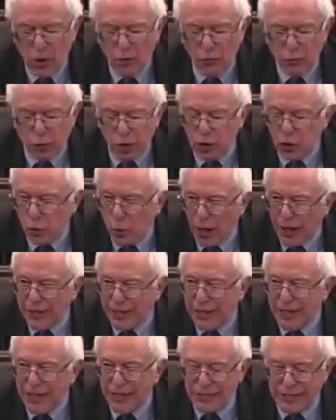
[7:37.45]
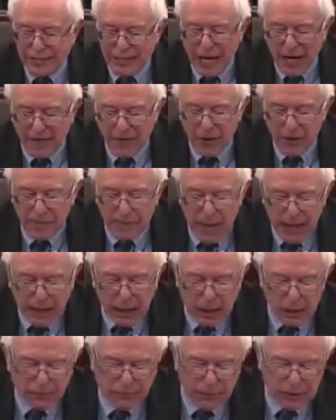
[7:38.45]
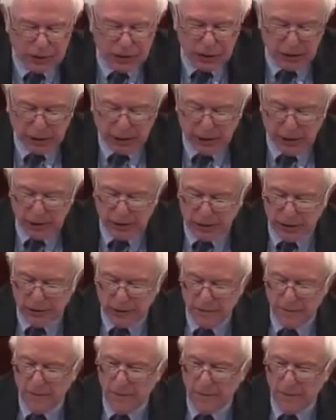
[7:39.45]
for 27 medical facilities